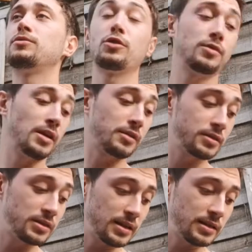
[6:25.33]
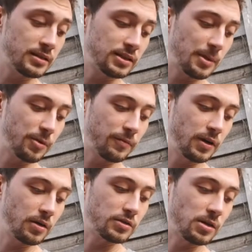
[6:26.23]
do the others in separate
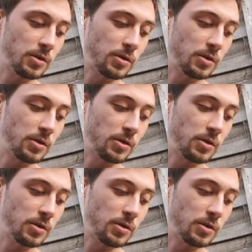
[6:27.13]
videos.